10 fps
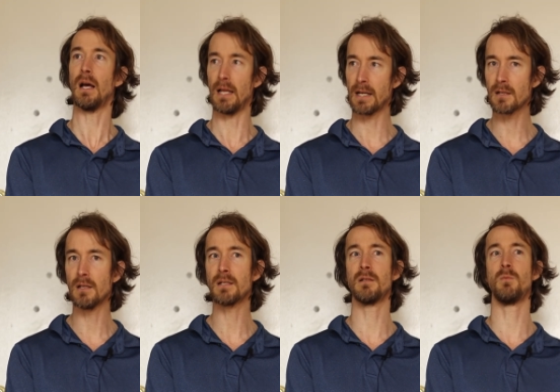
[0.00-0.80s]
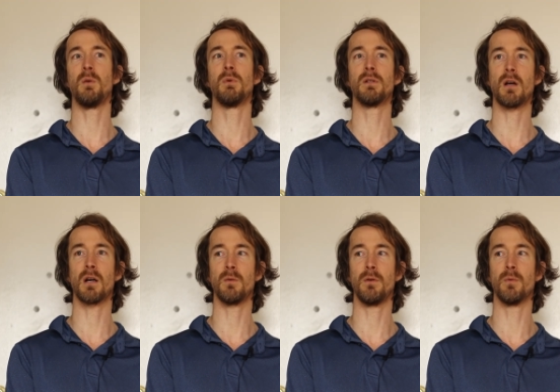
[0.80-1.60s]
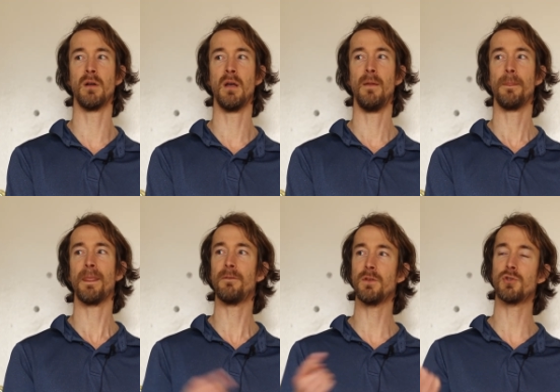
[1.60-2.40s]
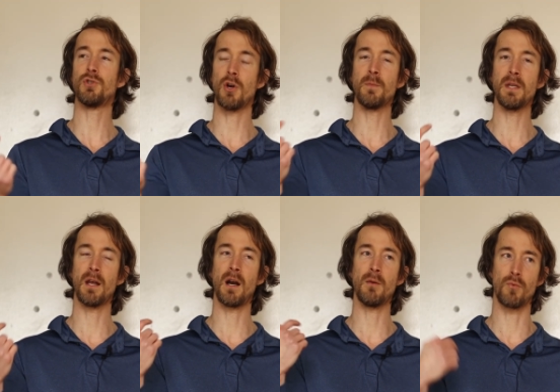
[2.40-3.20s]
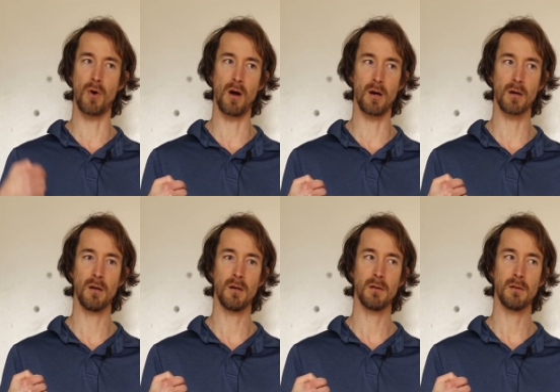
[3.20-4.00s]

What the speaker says: I like to listen to people and talk to people. If you show me that I'm wrong,